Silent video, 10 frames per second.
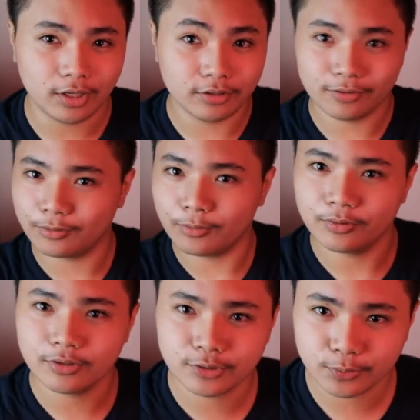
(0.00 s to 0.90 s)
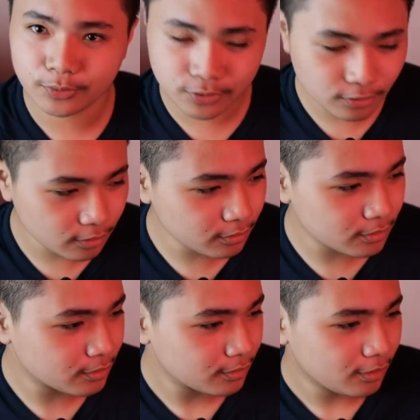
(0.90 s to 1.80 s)
other Lorna Shore
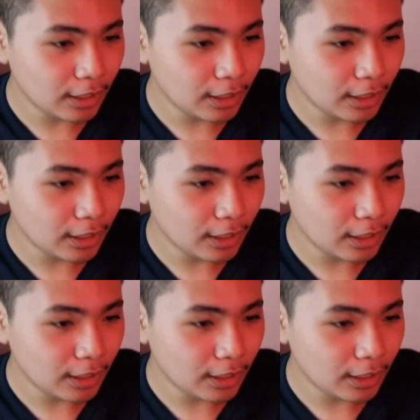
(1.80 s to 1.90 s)
songs,